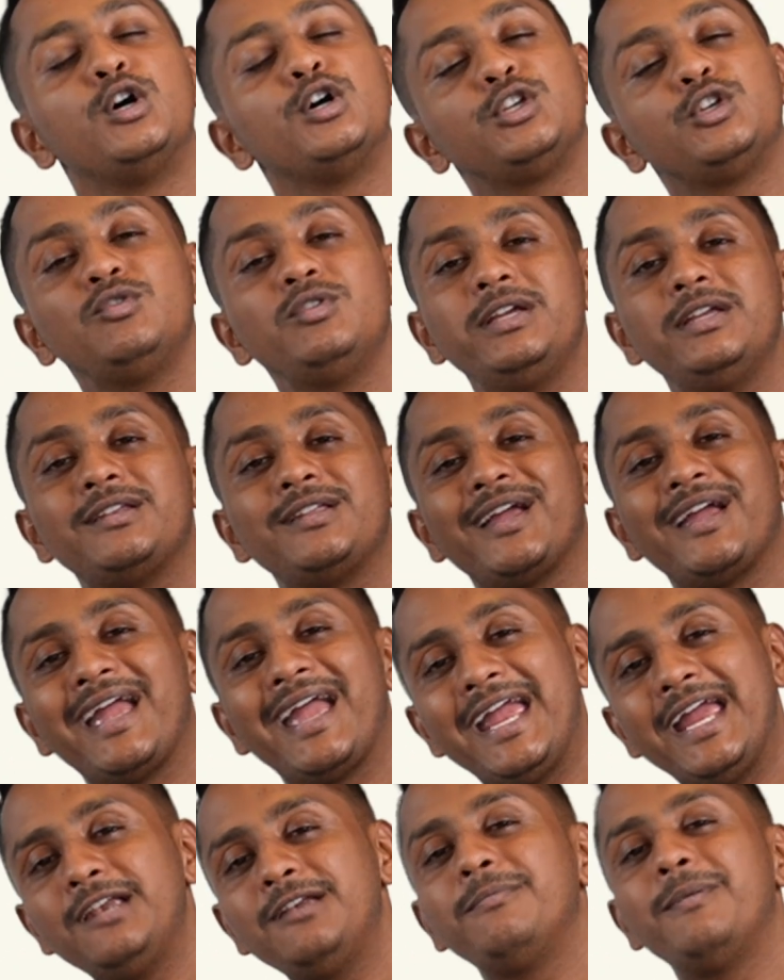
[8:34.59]
You need
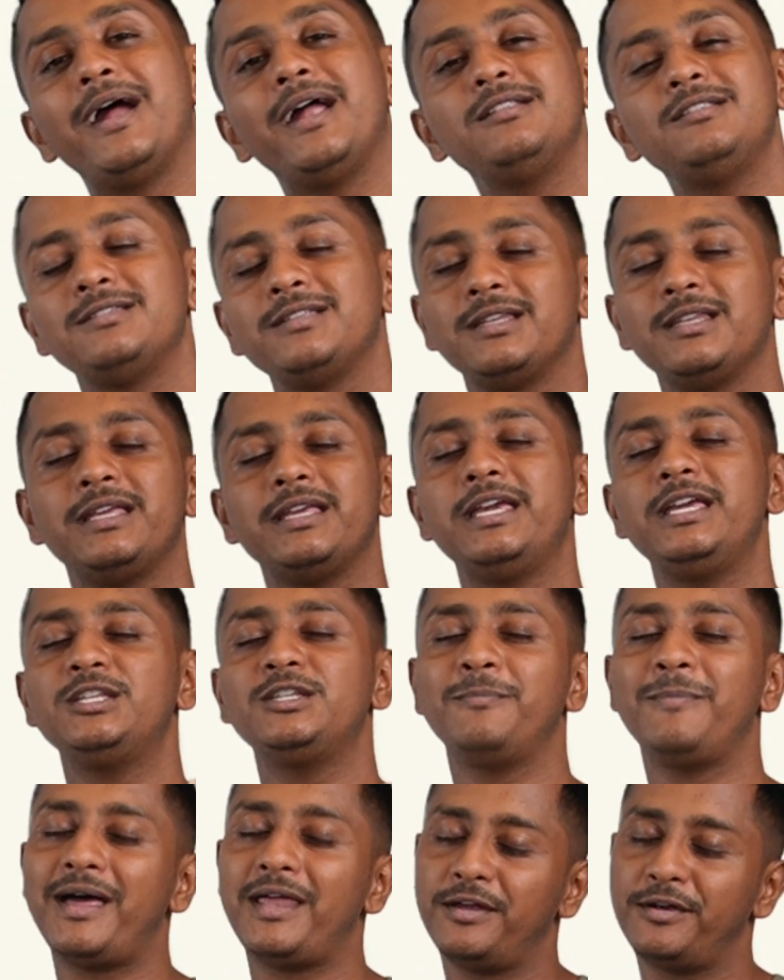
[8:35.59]
8 bands, then
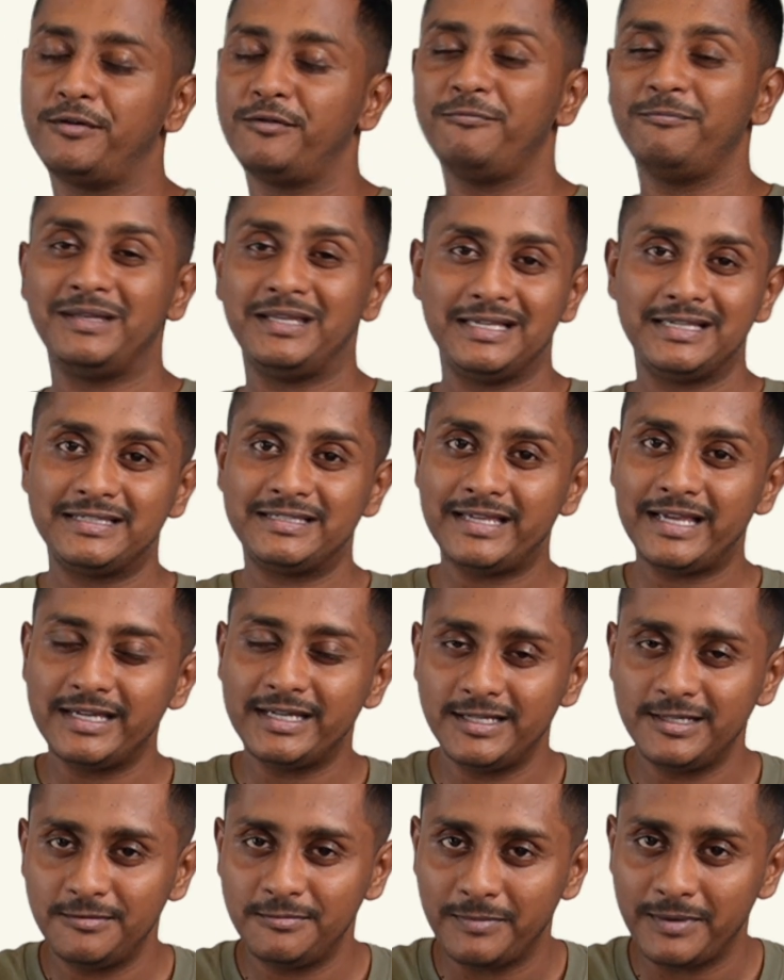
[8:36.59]
each paragraph, meaning
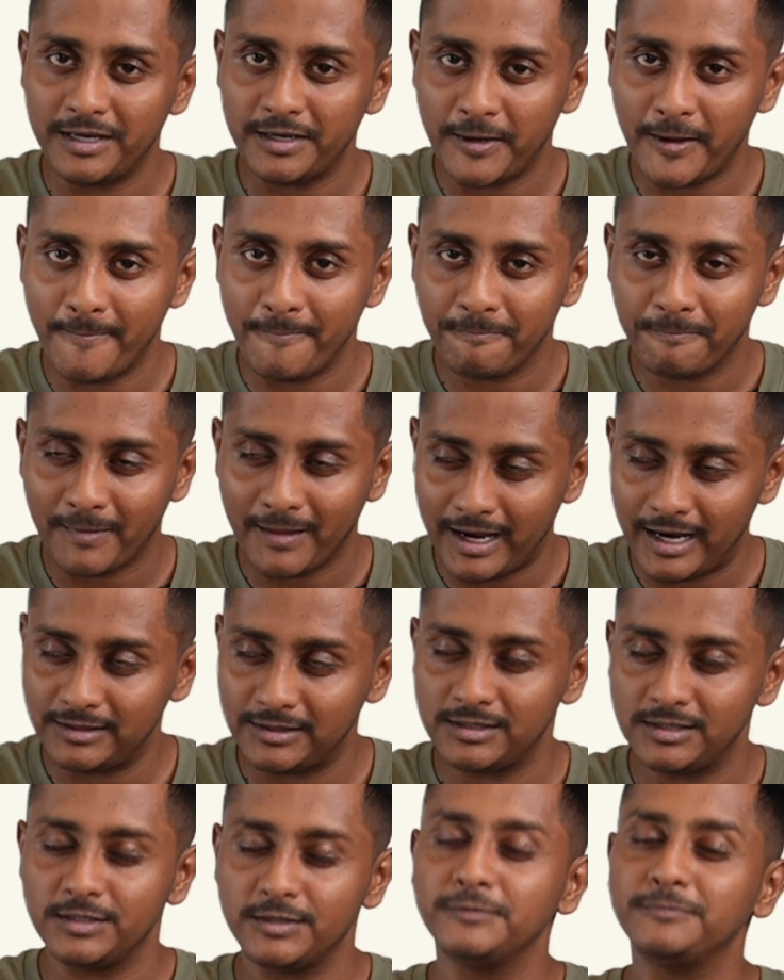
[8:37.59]
second para and
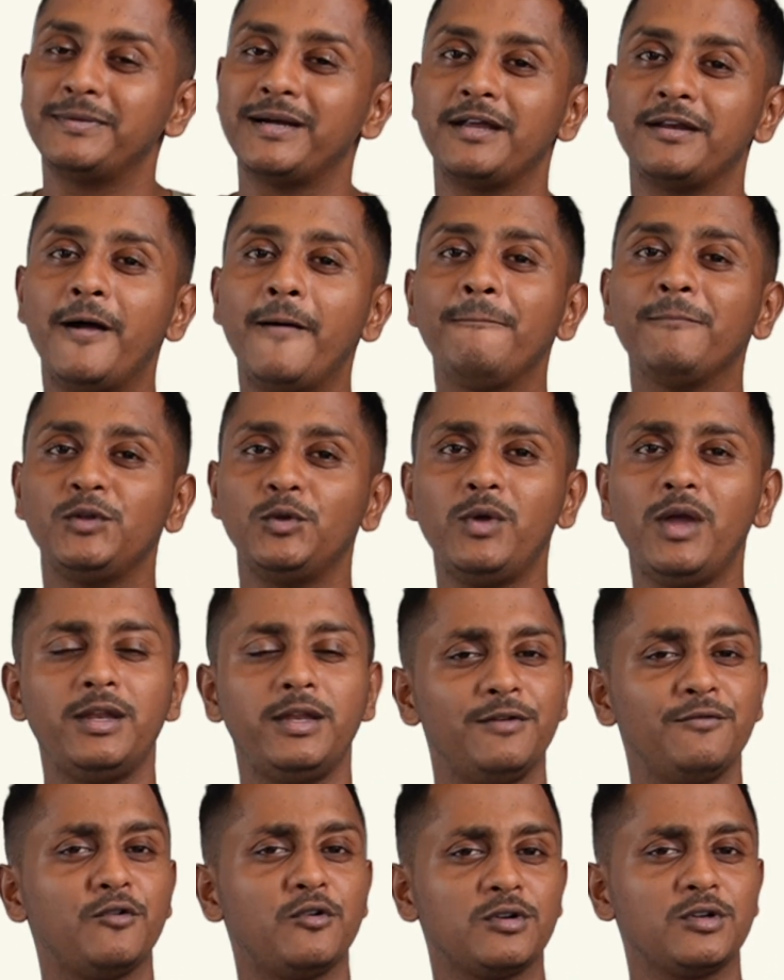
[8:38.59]
the third para, you can
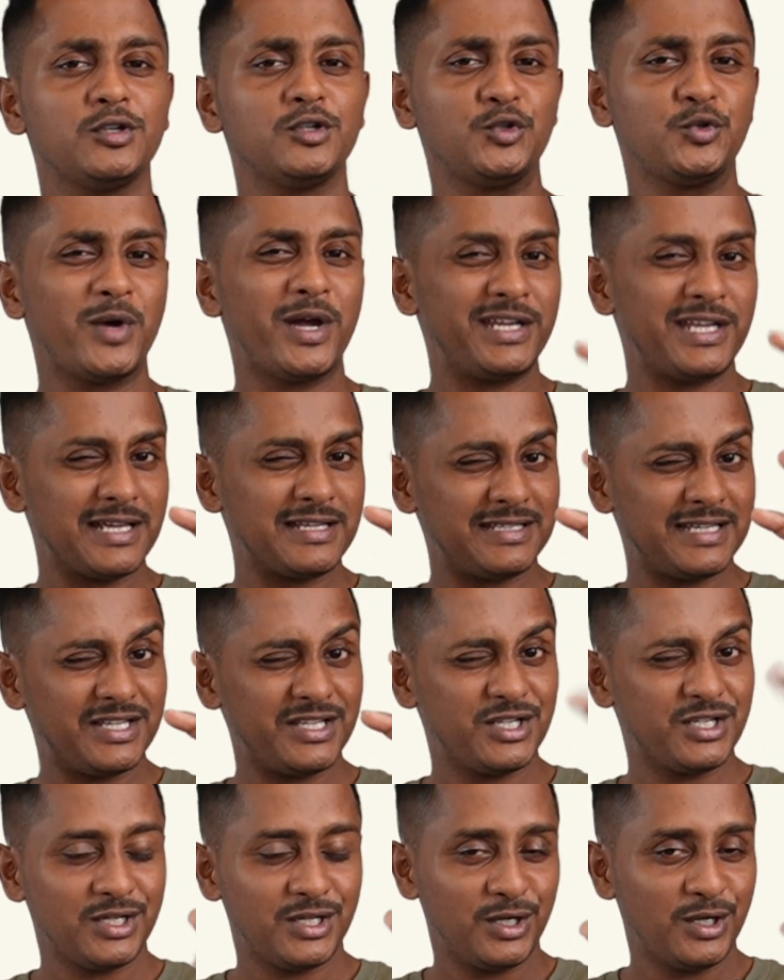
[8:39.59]
invoke 2 ideas
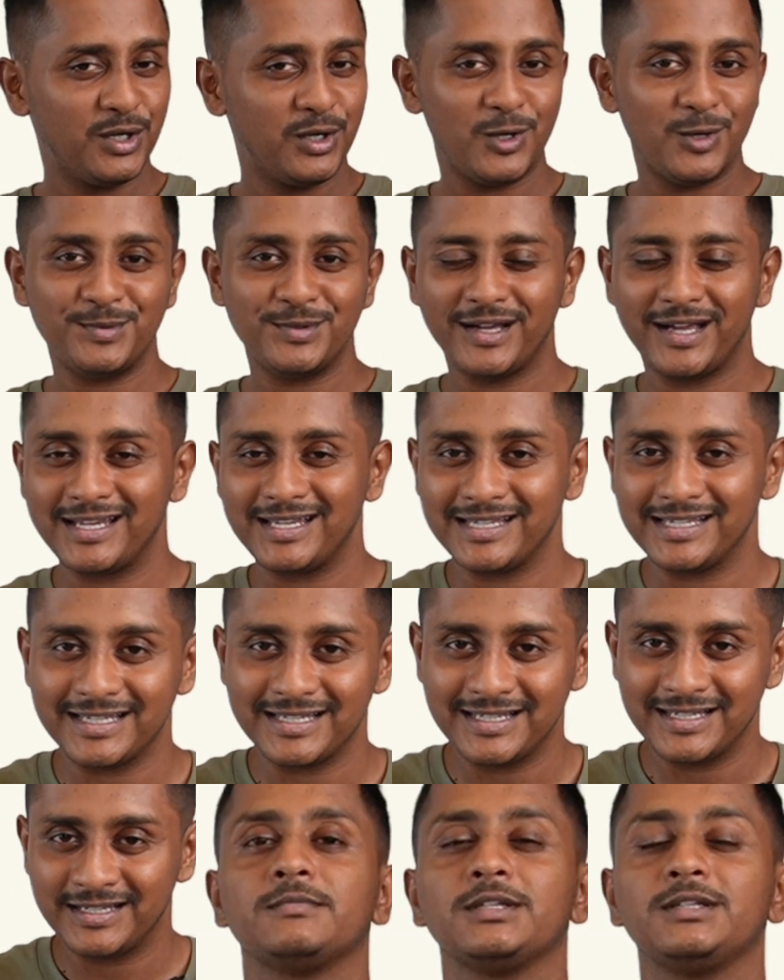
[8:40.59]
each. Hope you're getting
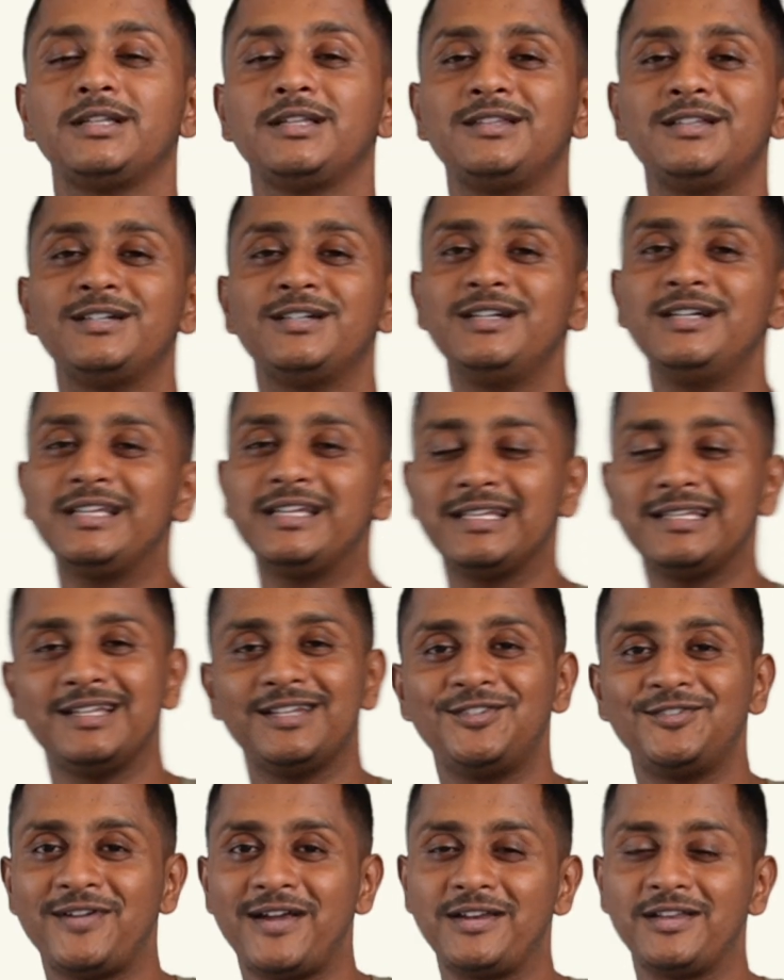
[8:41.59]
it. The third killer
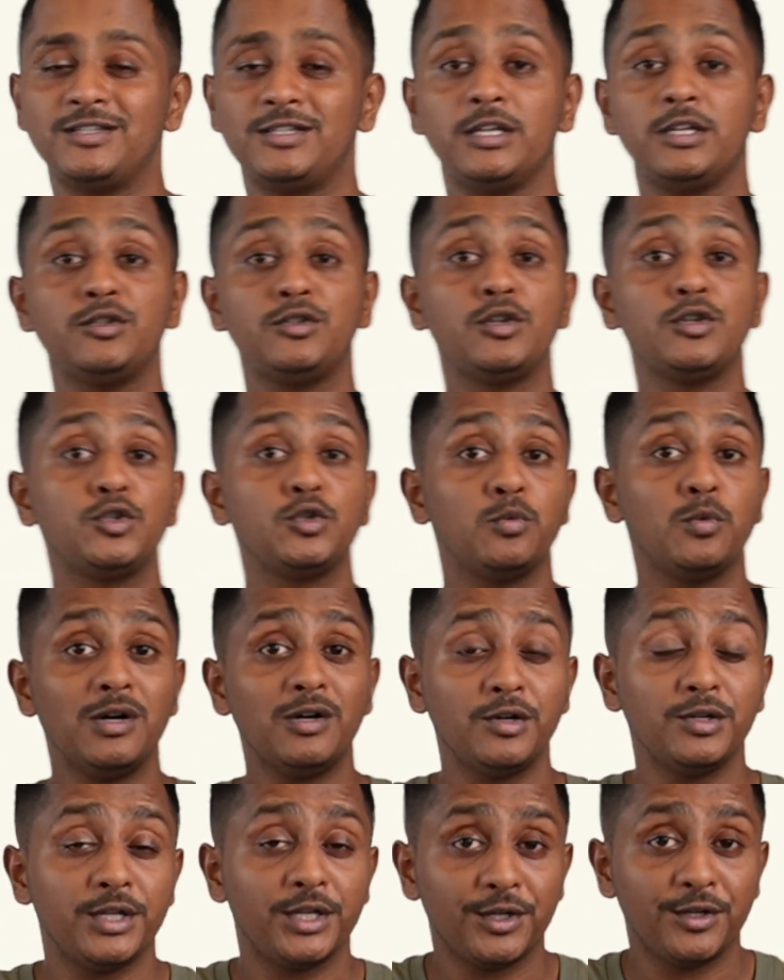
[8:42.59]
strategy is to
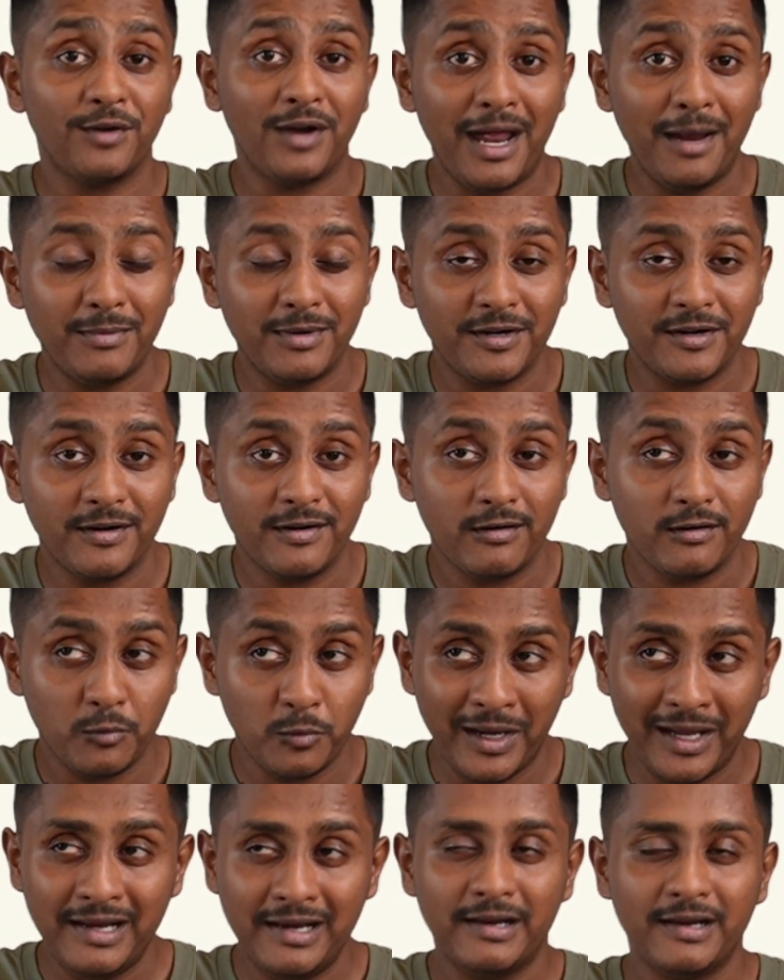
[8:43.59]
work on your grammar.
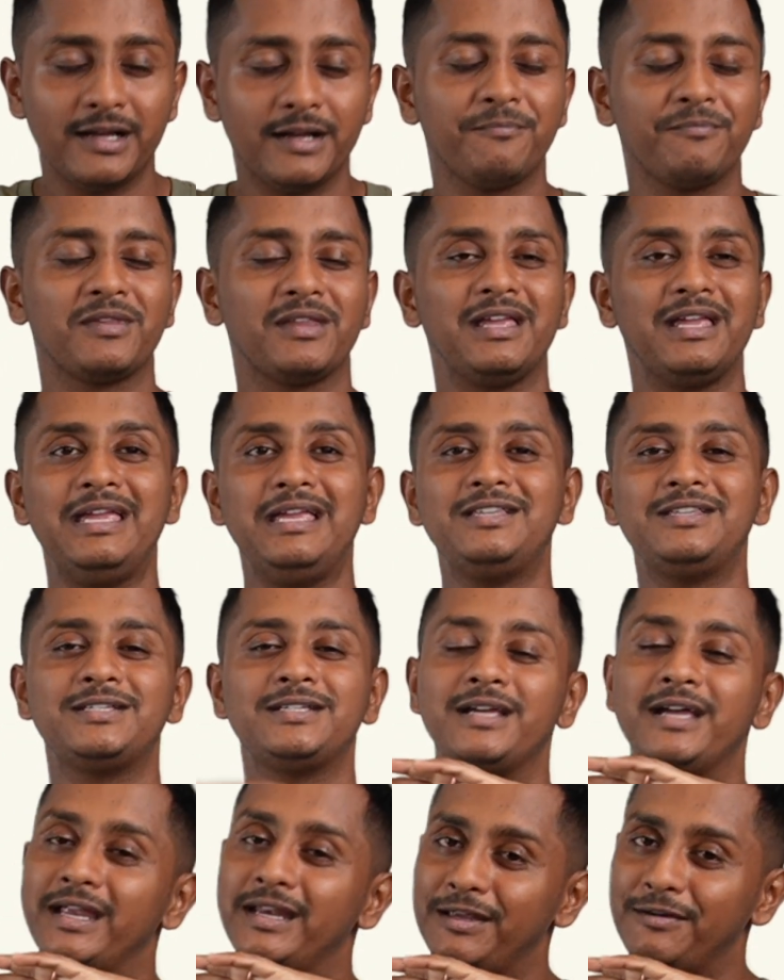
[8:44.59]
Well, each
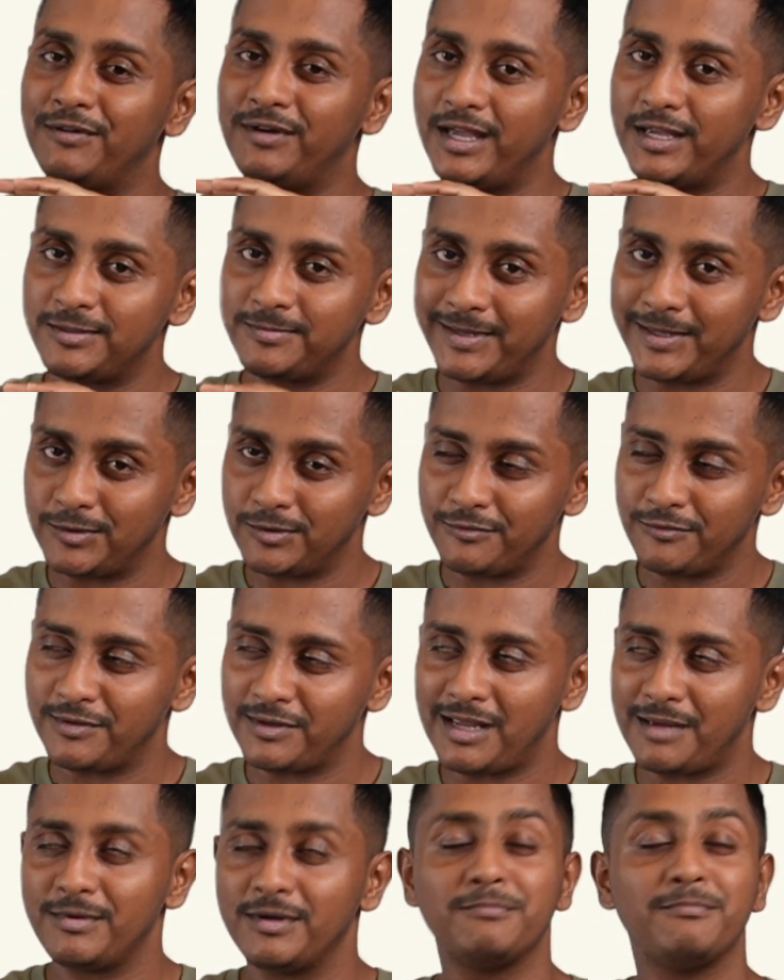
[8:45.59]
and every aspect of
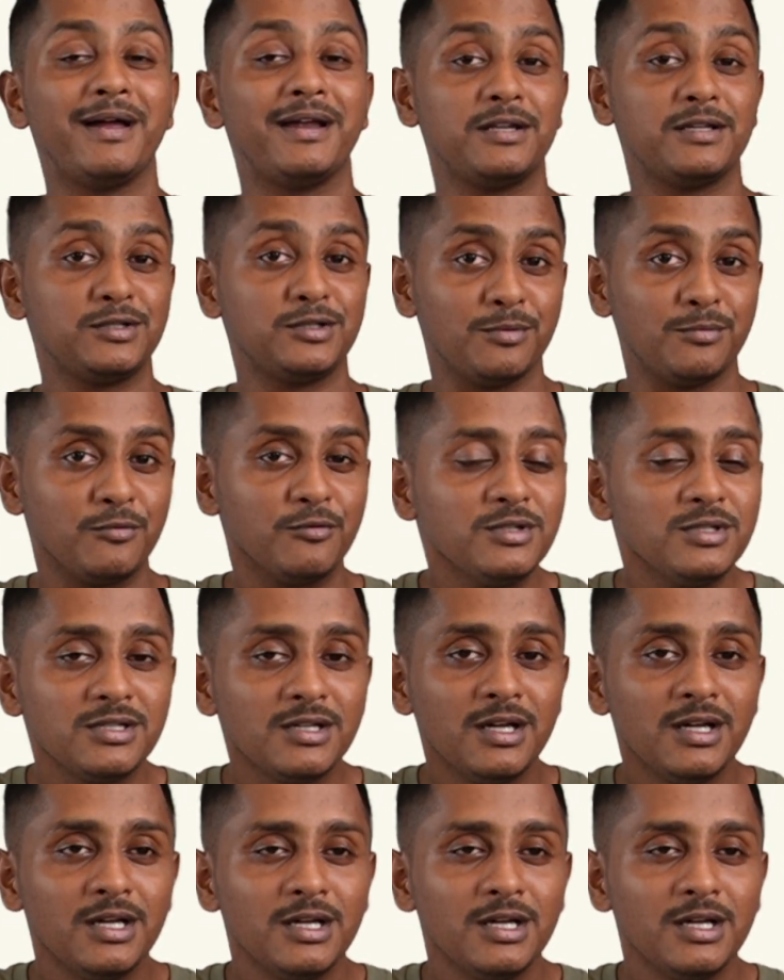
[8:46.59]
grammar matters the most.